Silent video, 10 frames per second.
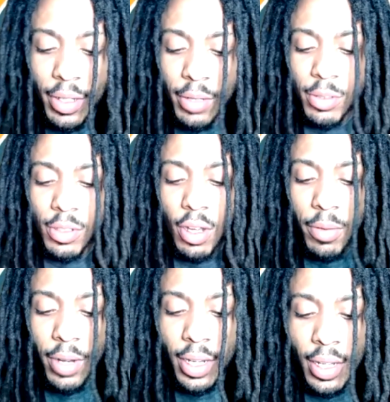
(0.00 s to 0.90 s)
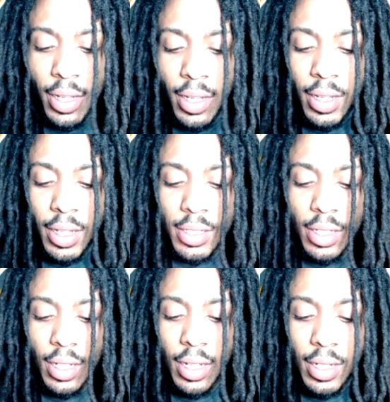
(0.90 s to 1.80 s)
was already.
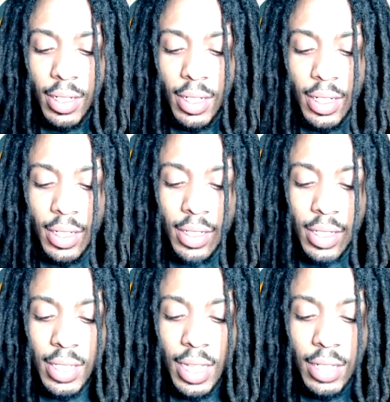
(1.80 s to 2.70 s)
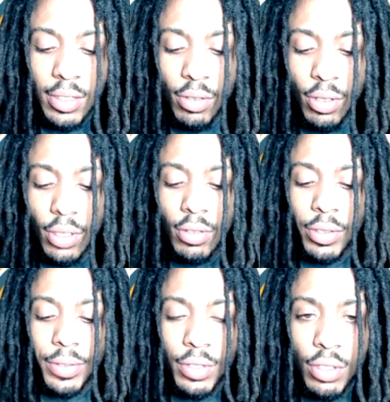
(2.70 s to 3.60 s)
It's cancel culture
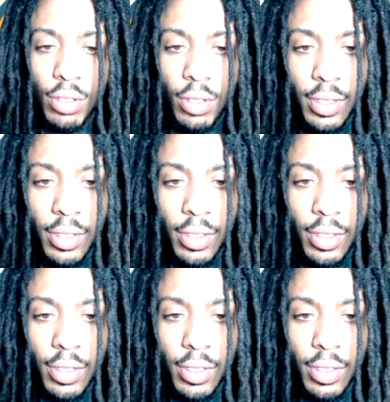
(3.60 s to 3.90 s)
3 for sure.